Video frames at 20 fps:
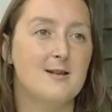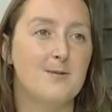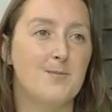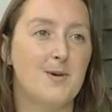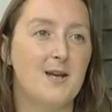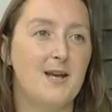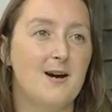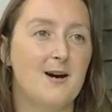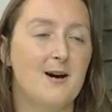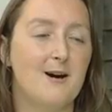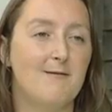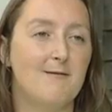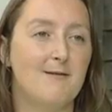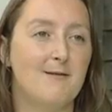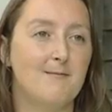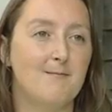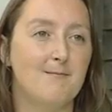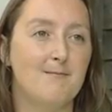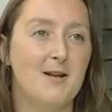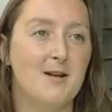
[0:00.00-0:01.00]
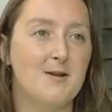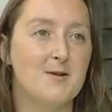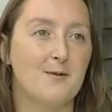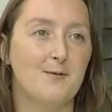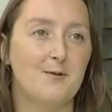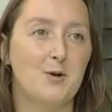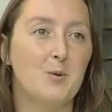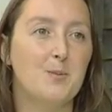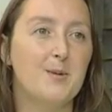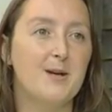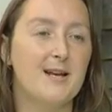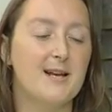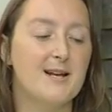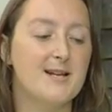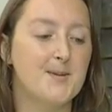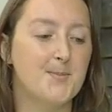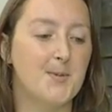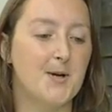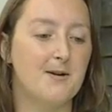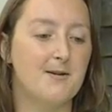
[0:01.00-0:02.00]
of PR and sort of lobbying
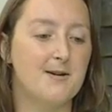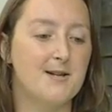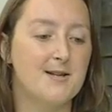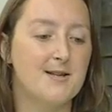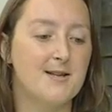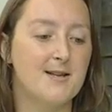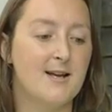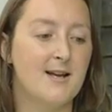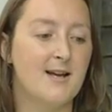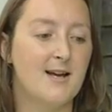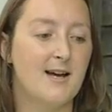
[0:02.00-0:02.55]
experience.